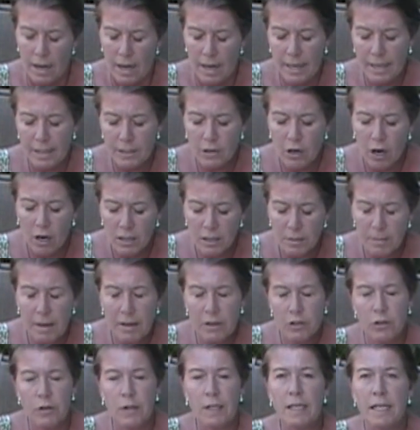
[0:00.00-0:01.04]
And he talked
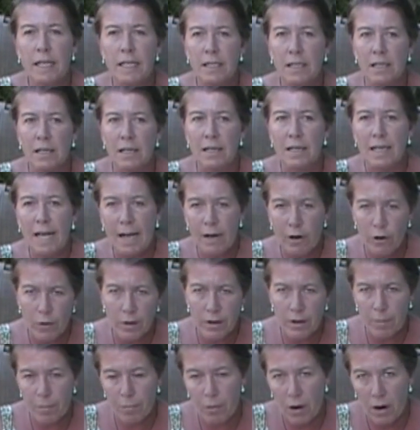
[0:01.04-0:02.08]
about doing this later
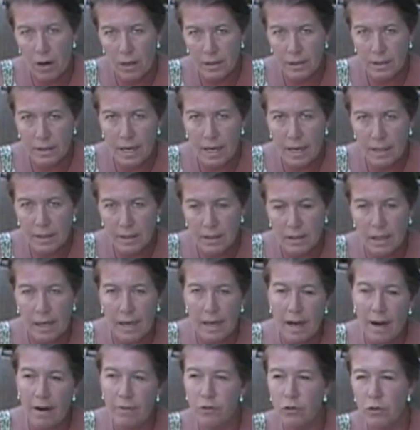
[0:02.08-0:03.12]
in the process,
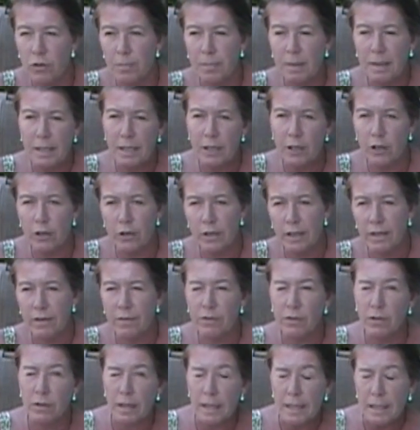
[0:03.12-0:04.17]
like after it had been curing
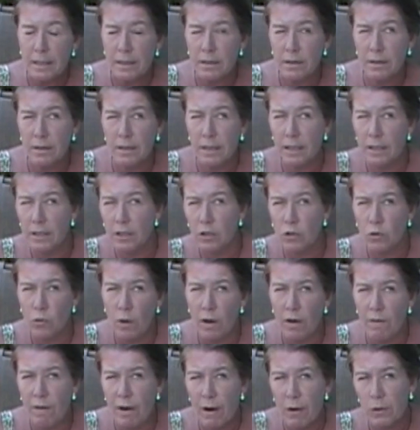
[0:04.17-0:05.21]
for like 10 to
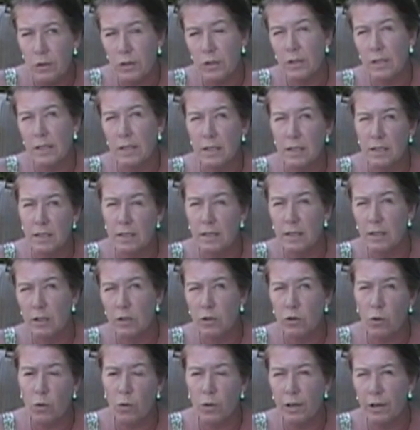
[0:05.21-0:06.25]
12 hours, because the
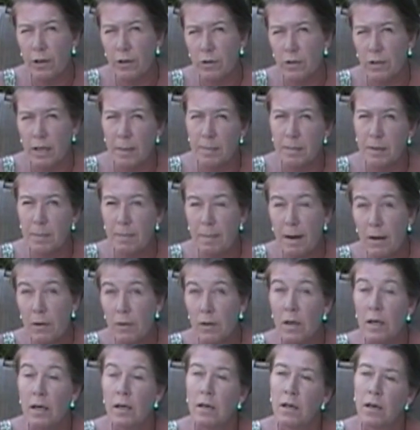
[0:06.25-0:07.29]
total cure time's
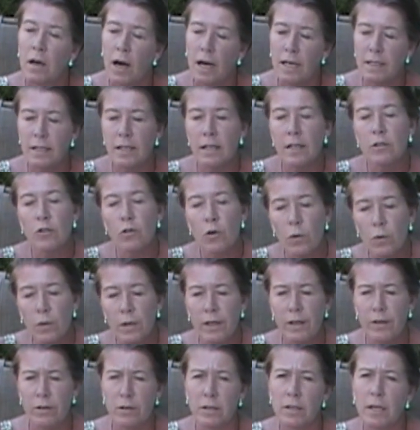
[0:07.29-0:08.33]
about, I say the total
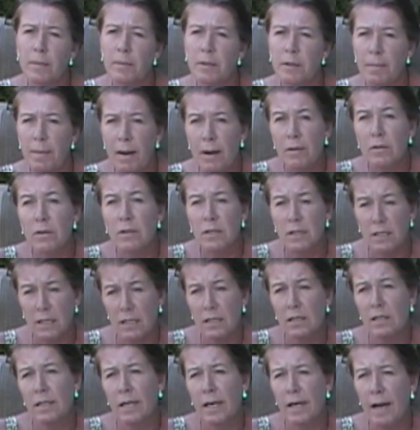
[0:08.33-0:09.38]
cure time's about
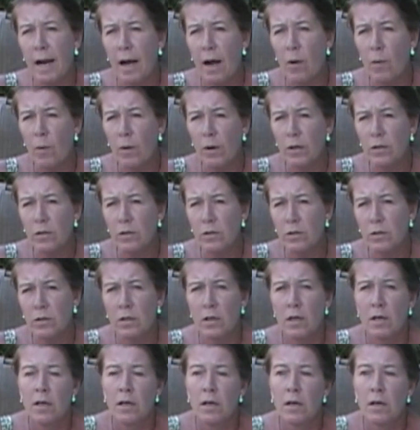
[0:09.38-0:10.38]
16 hours.